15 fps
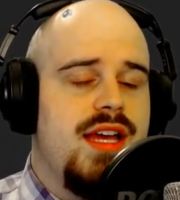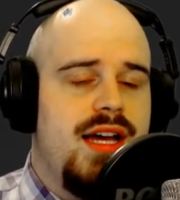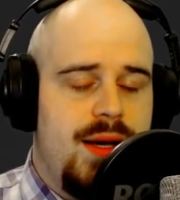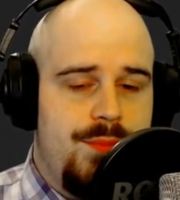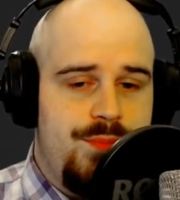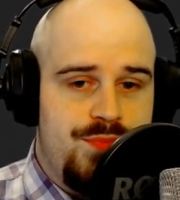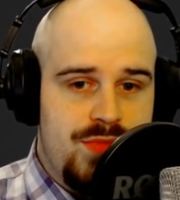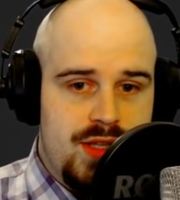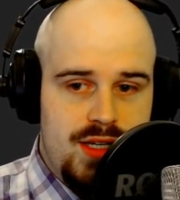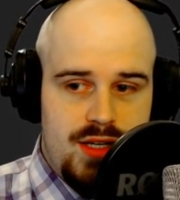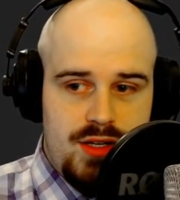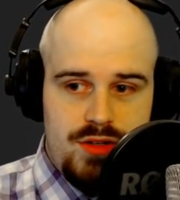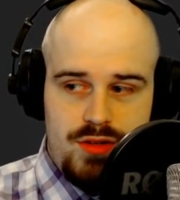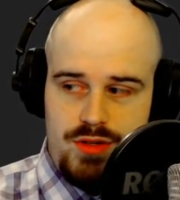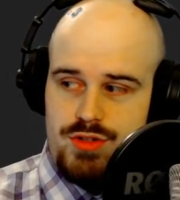
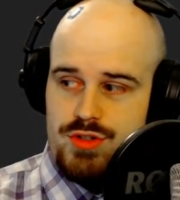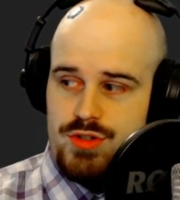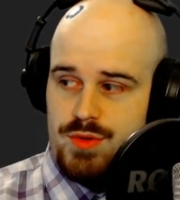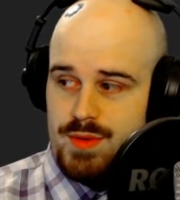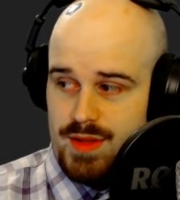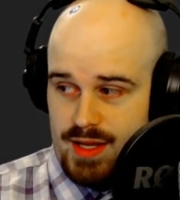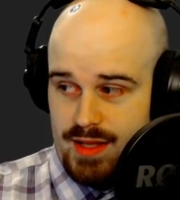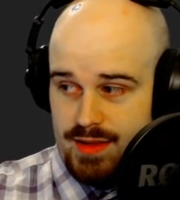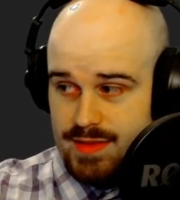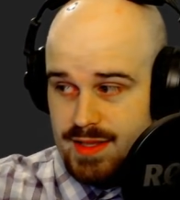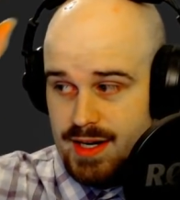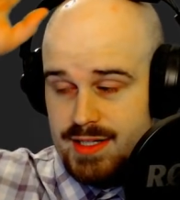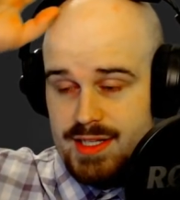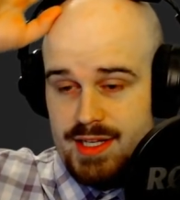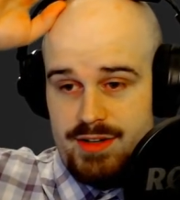Not sure where they got that
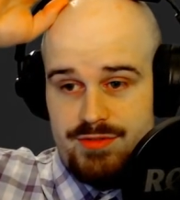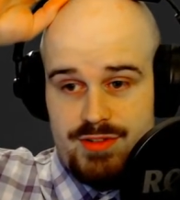idea